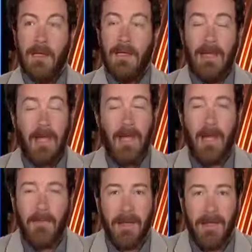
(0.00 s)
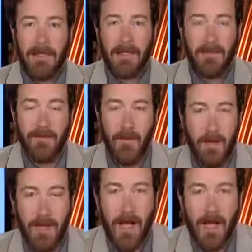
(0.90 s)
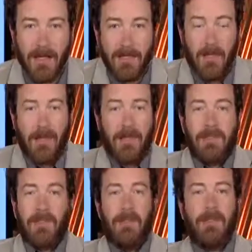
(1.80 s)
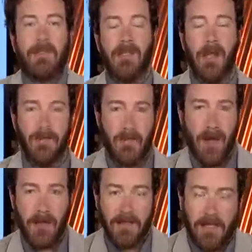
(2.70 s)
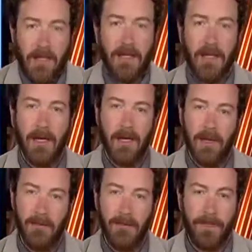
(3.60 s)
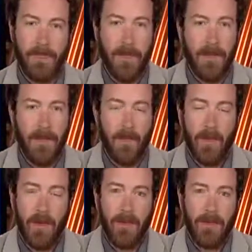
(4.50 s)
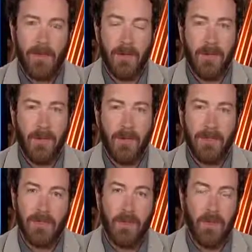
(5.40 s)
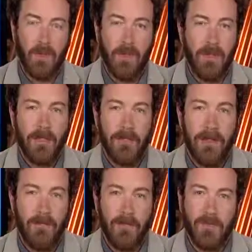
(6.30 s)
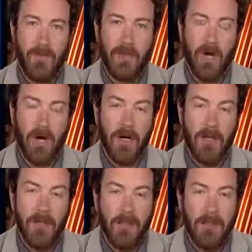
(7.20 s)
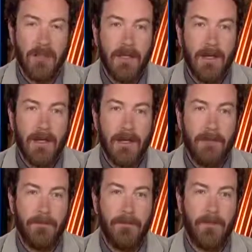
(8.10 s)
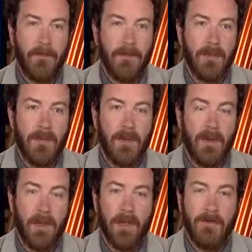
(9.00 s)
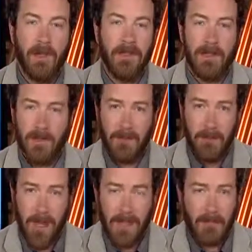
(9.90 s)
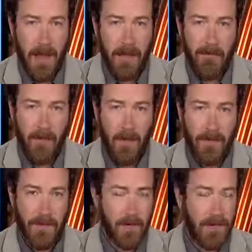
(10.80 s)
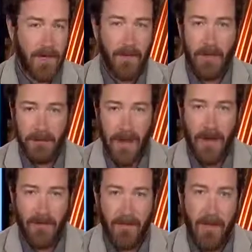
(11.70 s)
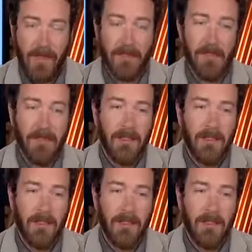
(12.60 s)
Yeah, I mean, it's just four guys doing stupid stuff, honestly. Um, uh, you know, we all sort of think we're so cool, and none of us really are. Um, you know, all the advice that gets passed back and forth is generally bad advice.